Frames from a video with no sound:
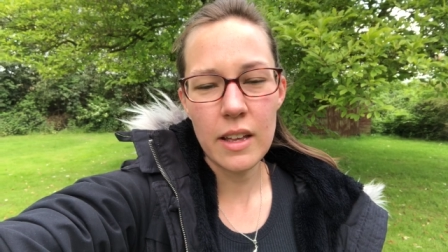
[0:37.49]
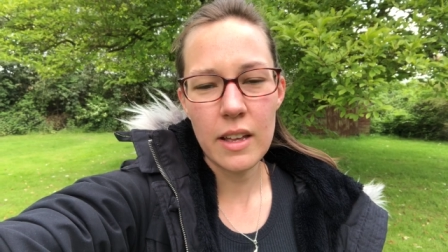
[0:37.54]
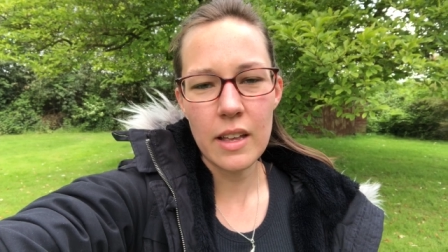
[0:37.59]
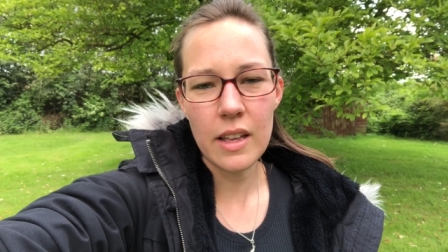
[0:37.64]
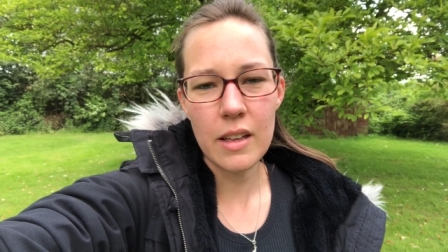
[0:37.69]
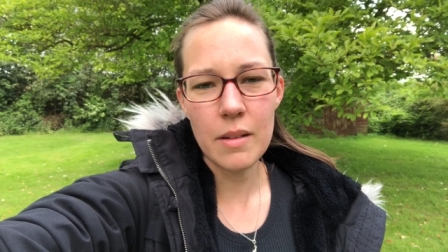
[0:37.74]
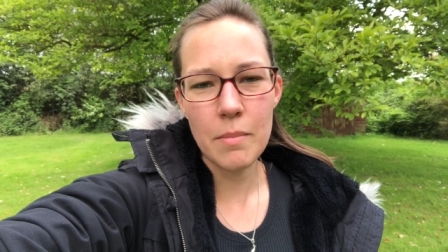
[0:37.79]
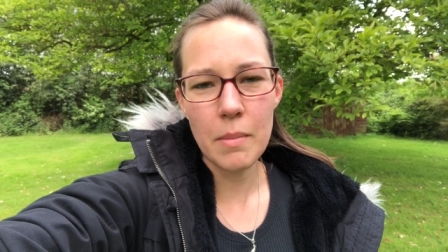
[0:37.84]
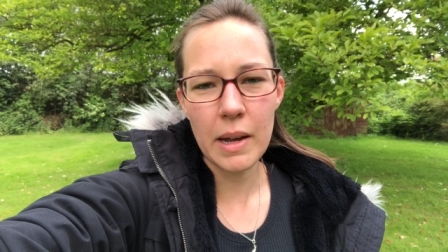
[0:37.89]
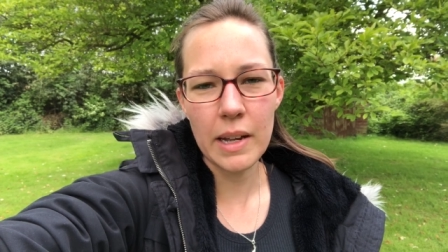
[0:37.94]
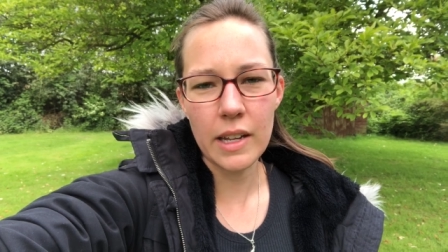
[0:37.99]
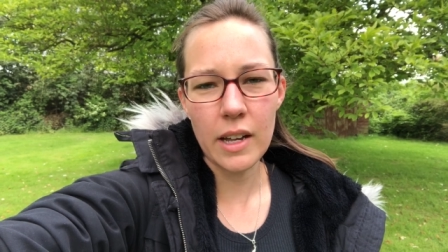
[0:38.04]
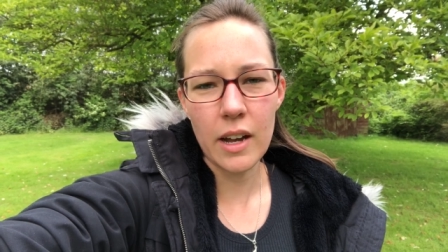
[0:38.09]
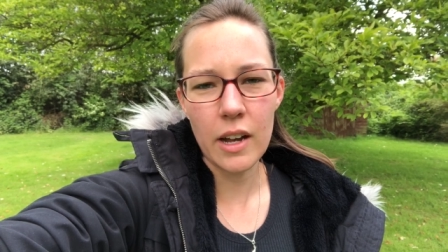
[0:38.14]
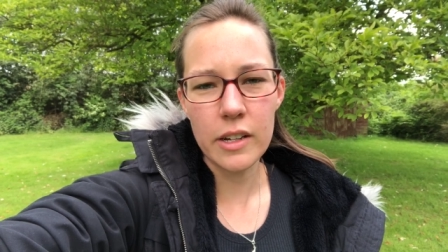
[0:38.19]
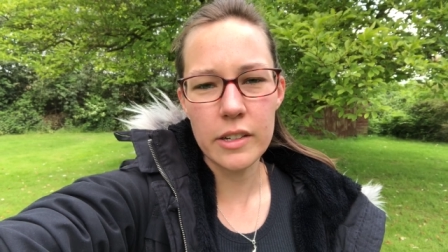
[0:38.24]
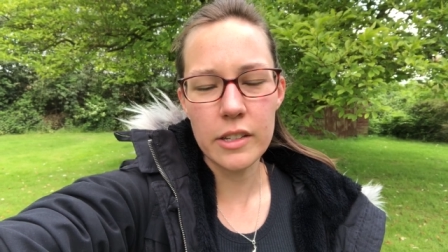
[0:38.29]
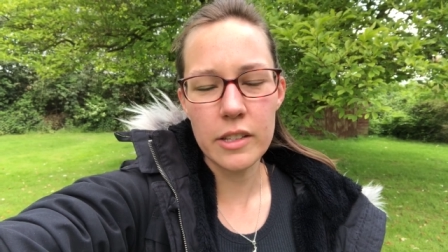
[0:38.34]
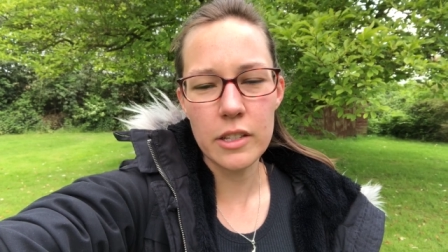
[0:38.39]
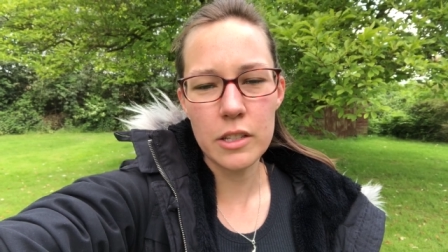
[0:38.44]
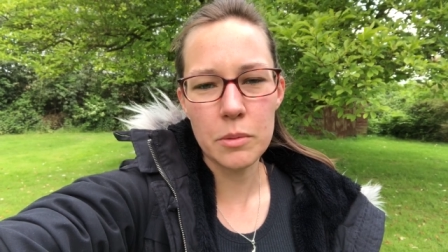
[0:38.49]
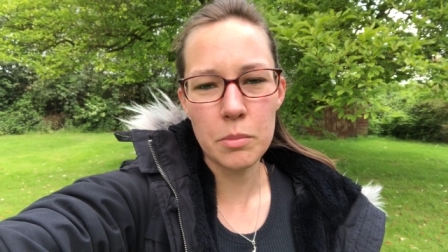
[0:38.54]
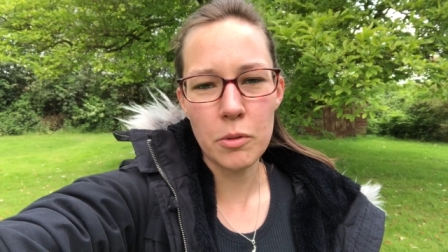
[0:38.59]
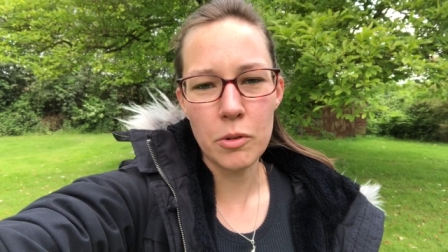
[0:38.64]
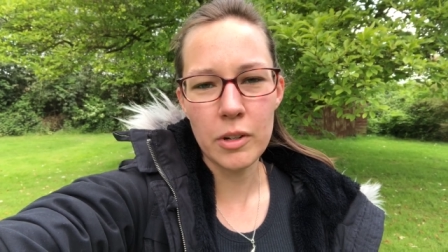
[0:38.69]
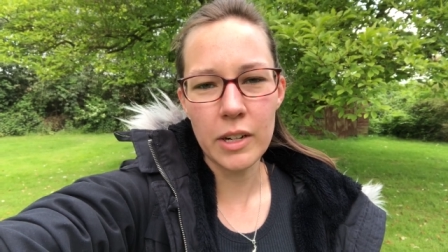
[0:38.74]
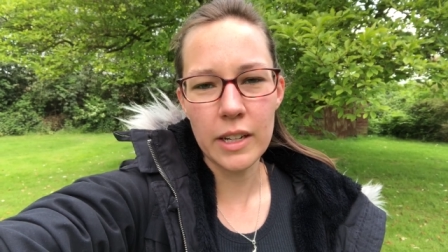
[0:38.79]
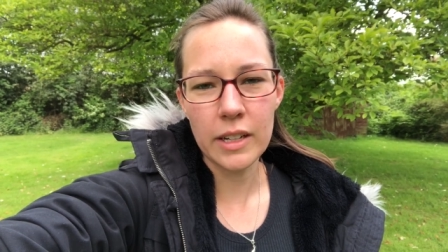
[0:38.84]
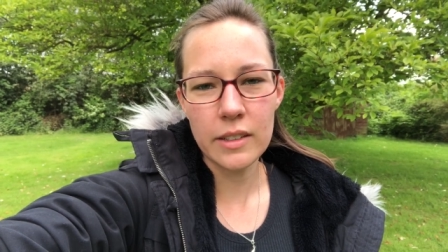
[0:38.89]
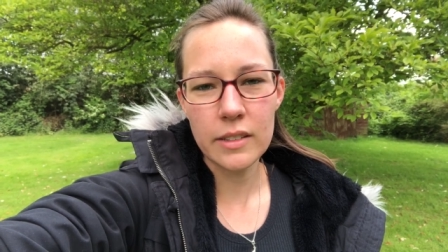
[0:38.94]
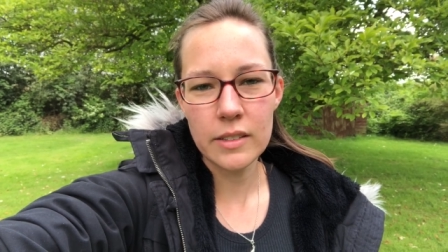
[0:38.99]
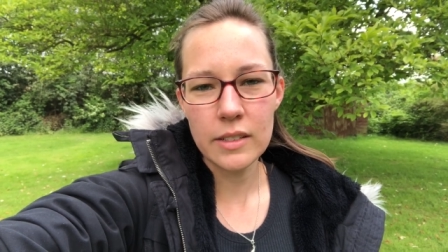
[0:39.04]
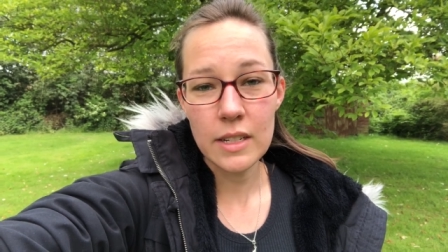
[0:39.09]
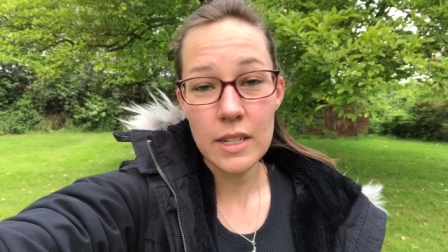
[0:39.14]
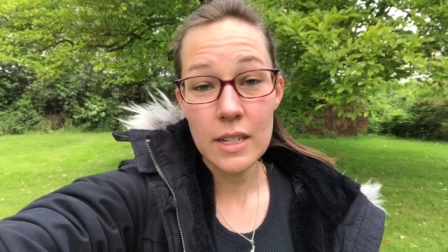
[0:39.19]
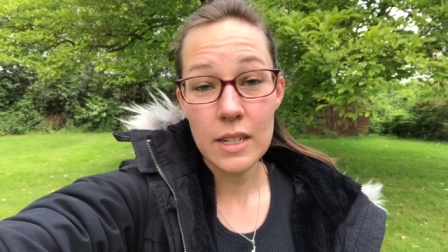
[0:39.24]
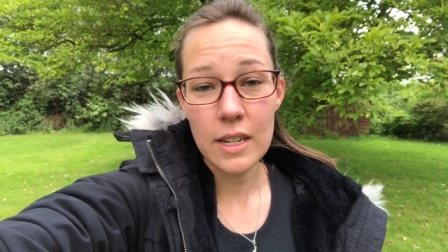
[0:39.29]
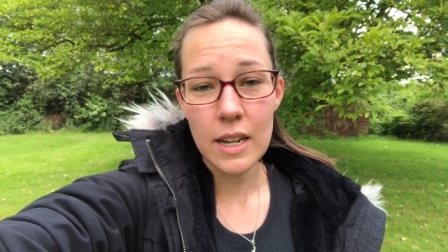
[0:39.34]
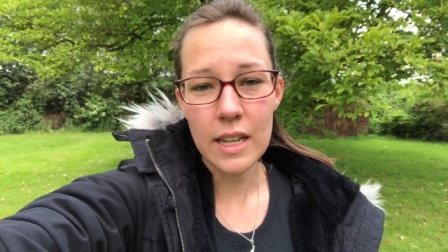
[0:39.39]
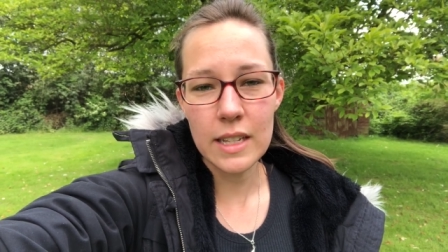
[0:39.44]
in my garden this morning.
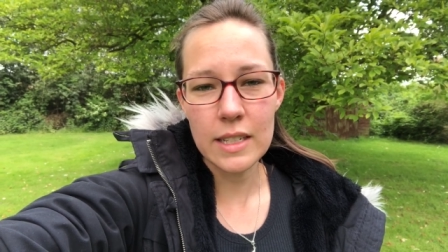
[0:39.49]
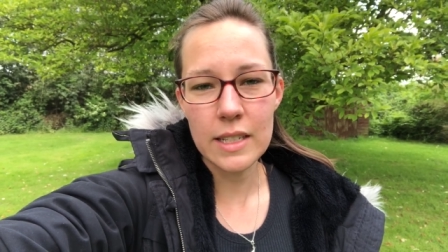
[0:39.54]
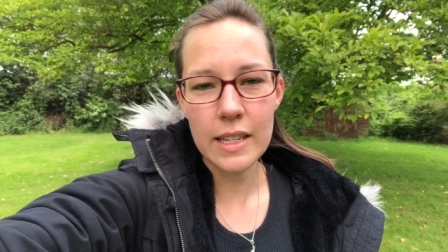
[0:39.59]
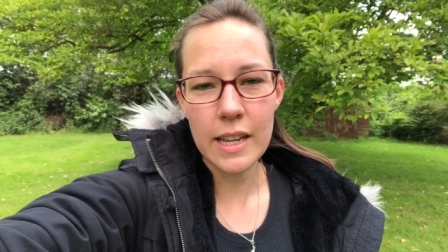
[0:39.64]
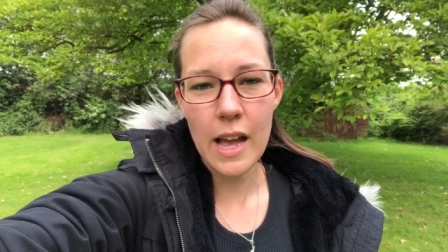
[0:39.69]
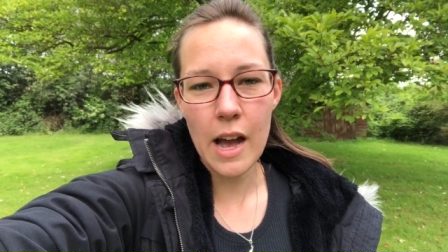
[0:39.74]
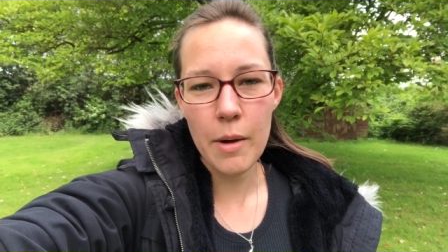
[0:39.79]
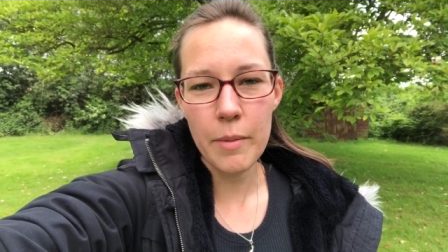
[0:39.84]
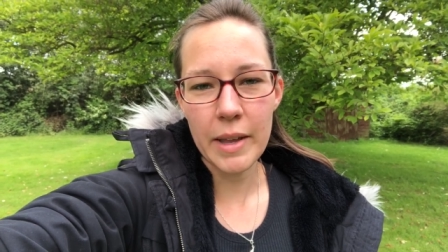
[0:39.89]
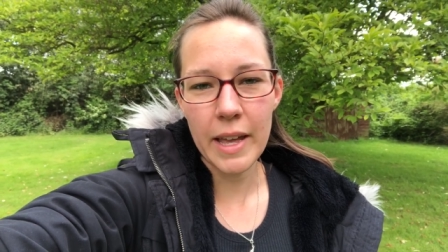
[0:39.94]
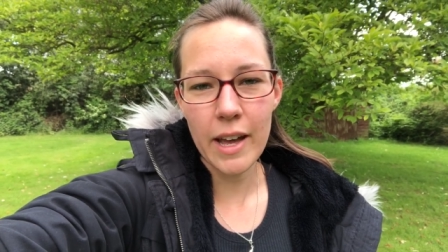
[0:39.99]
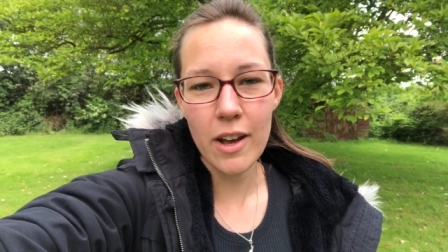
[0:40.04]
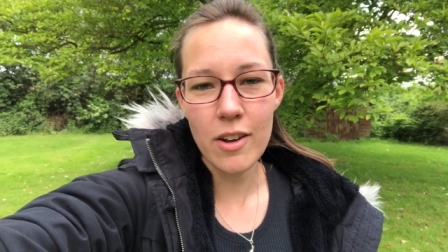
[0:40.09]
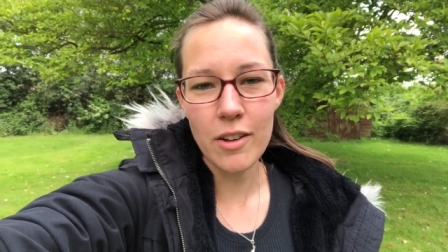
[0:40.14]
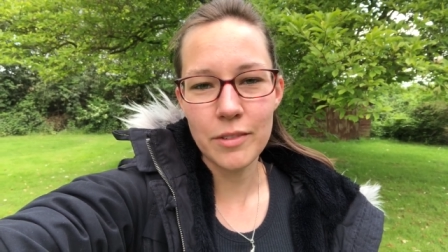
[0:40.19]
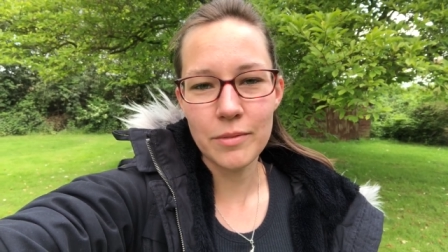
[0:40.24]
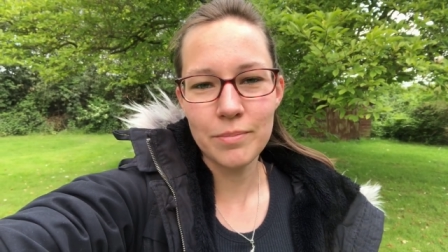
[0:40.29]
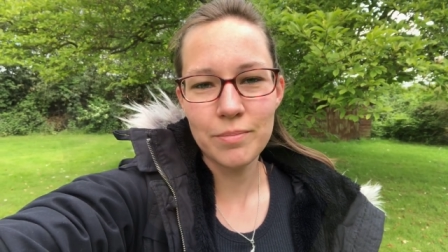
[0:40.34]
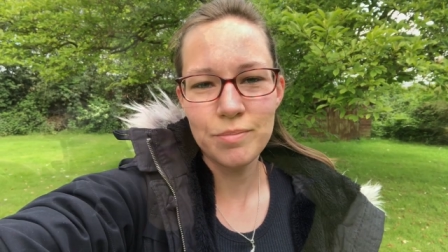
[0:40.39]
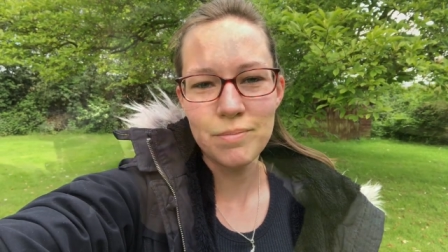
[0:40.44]
Let's see how we get on.